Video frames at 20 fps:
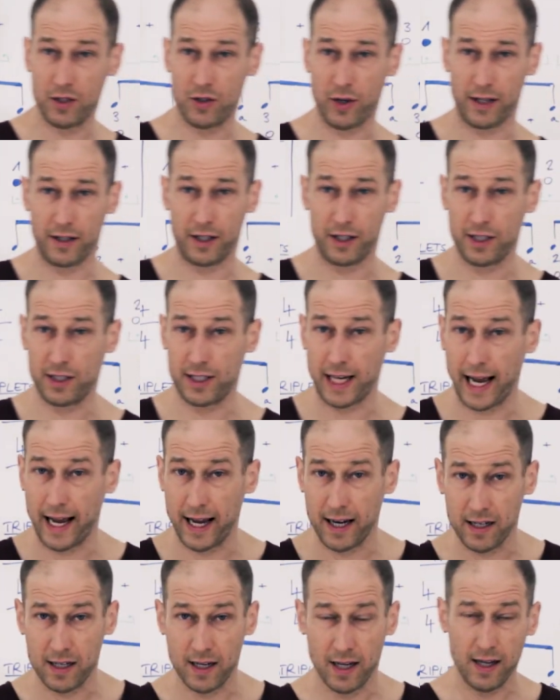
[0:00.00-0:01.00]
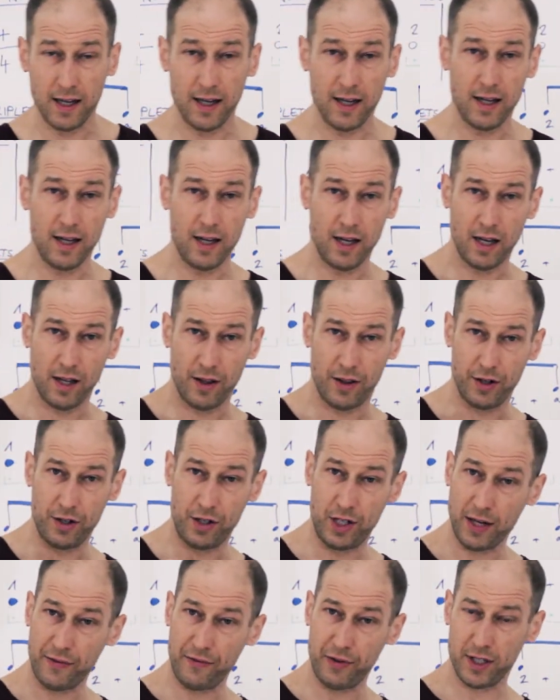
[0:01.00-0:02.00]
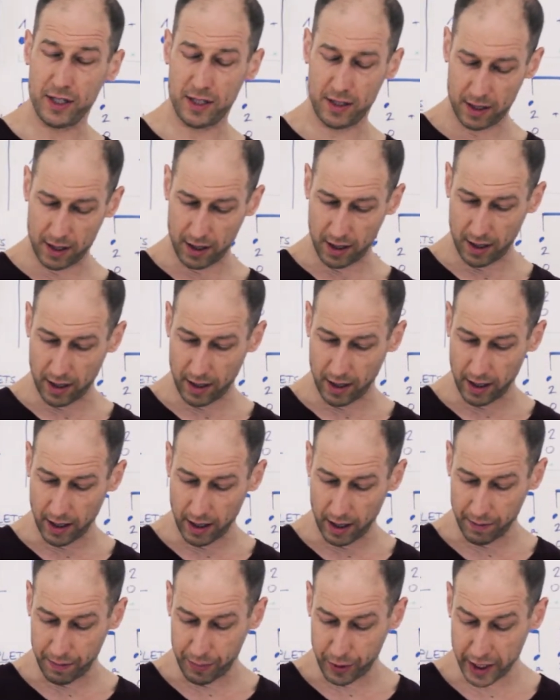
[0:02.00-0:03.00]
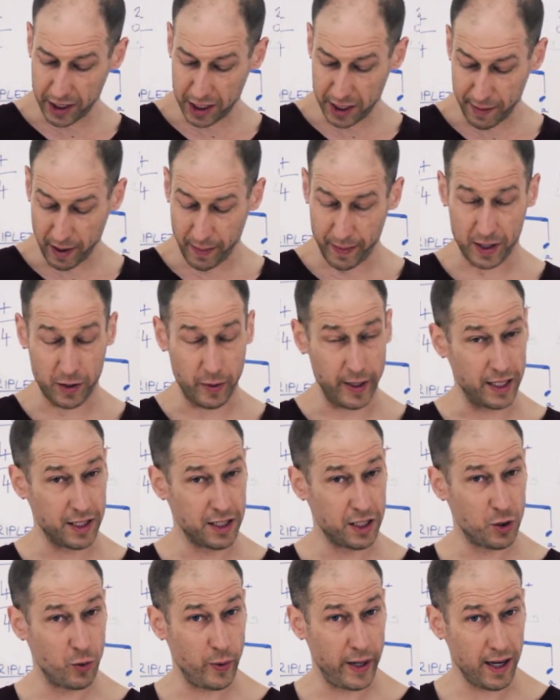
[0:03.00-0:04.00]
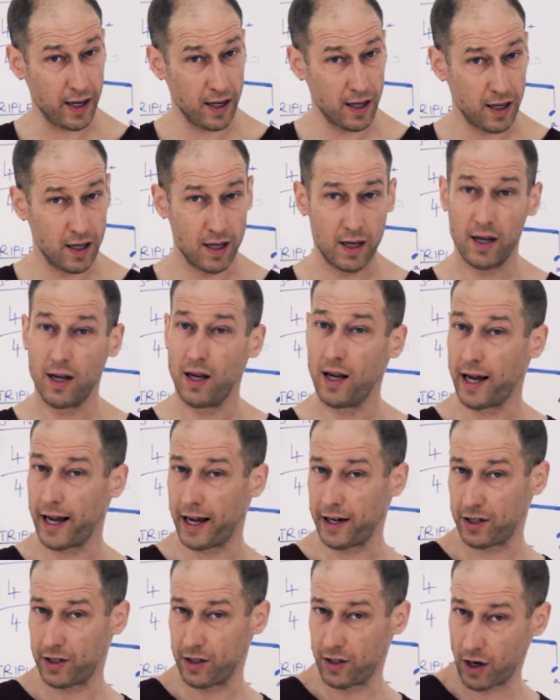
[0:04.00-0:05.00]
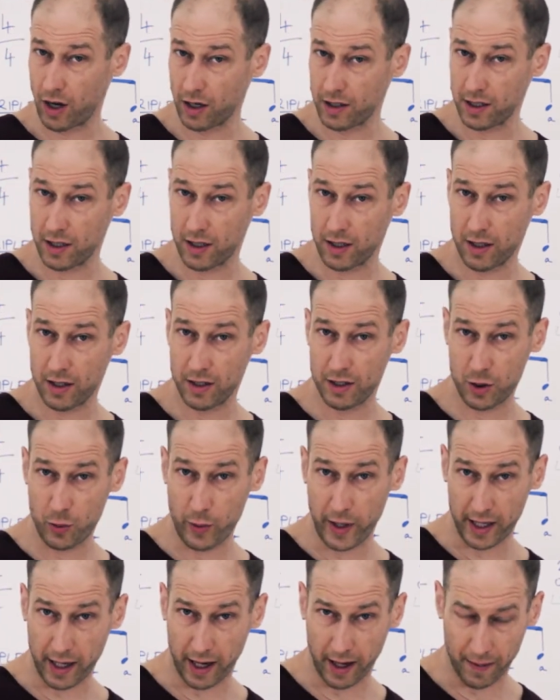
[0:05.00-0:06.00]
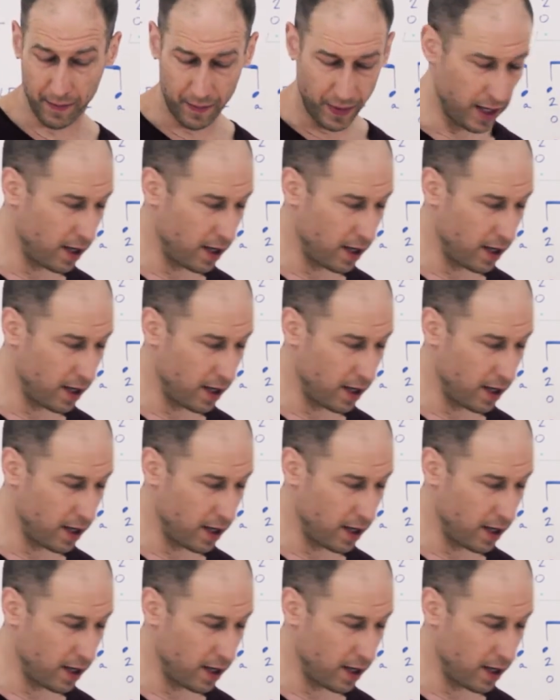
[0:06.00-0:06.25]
to understand the difference in principle between swing and not swinging.